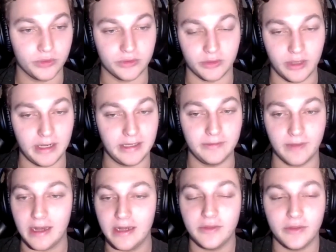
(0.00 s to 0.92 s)
or
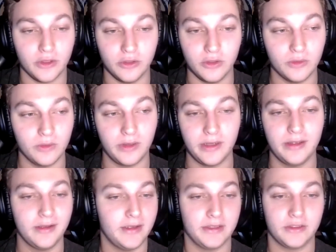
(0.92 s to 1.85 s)
anything you do really.
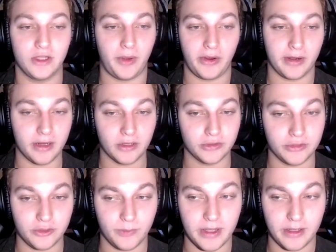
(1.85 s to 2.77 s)
It's all about connections you
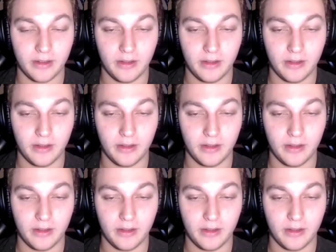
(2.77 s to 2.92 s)
make.